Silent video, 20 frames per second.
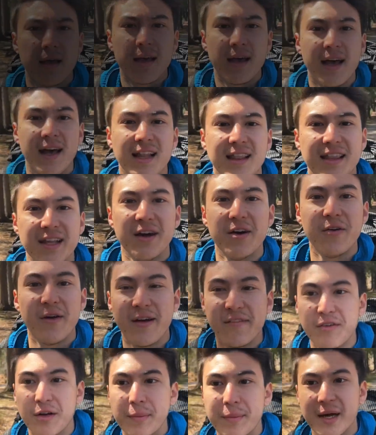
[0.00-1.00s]
Hello
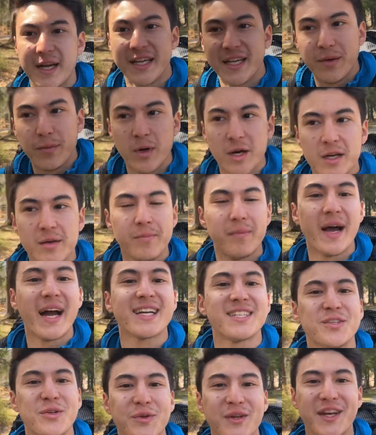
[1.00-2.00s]
everybody, and welcome back
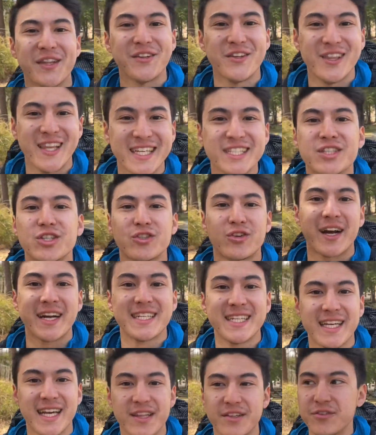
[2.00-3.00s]
to another Let's Trek
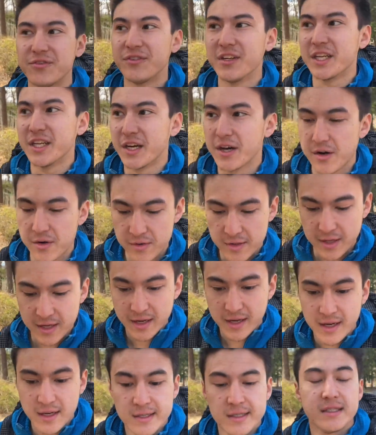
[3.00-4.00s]
Together video.
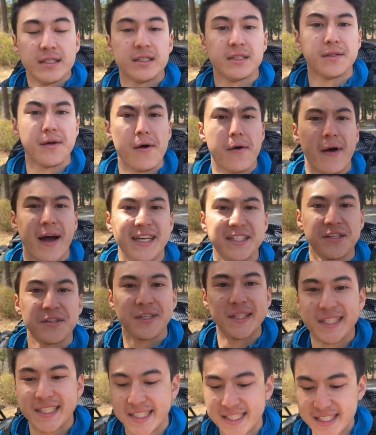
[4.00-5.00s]
So as you
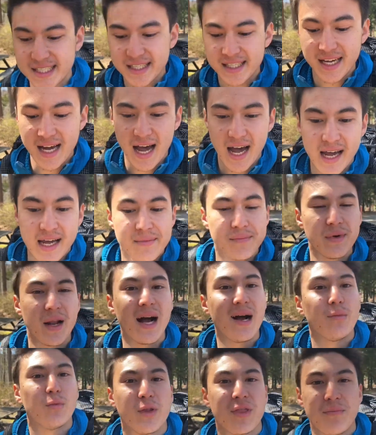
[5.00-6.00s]
can see, I am
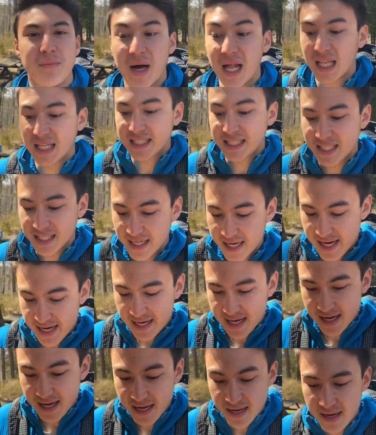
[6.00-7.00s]
not with Molly today.
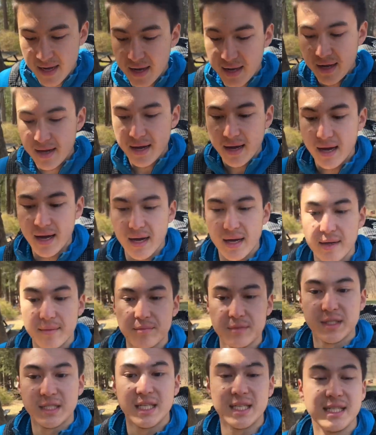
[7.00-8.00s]

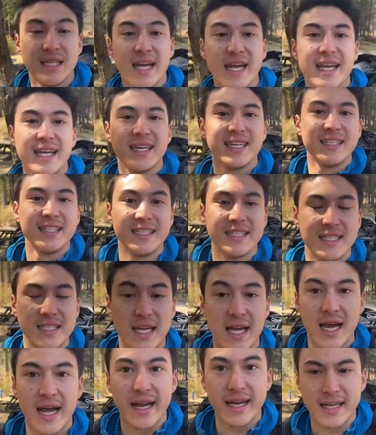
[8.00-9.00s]
Today is,
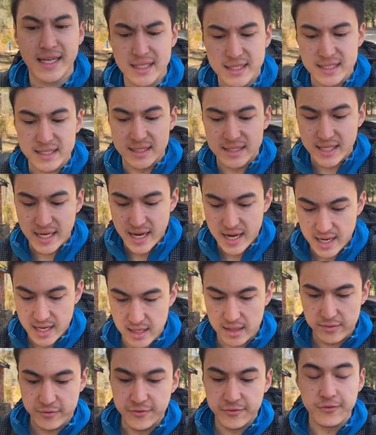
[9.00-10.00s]
I guess,
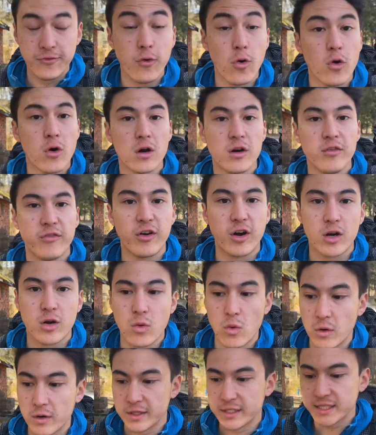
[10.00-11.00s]
day 4 of our
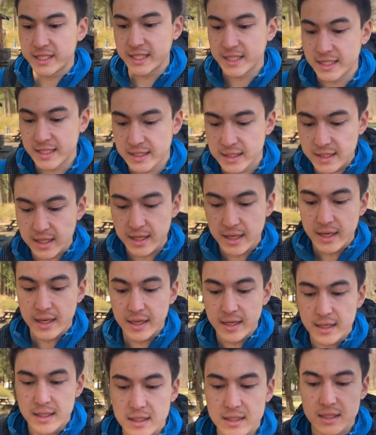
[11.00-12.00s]
quarantine
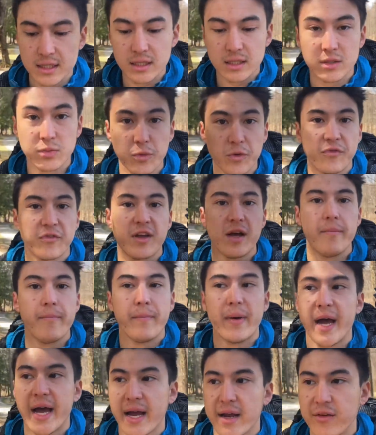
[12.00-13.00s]
since we've come
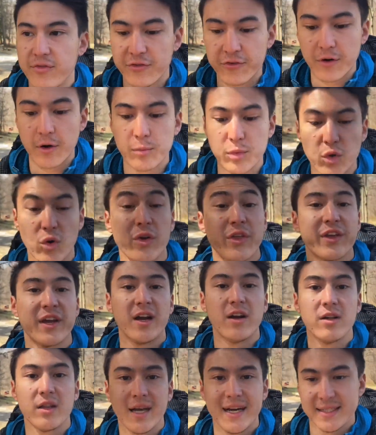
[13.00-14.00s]
back from North
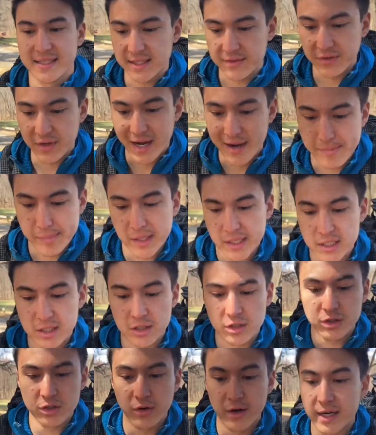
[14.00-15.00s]
Carolina and the
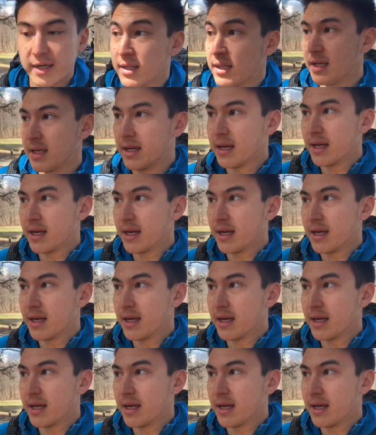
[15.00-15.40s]
Appalachian Trail.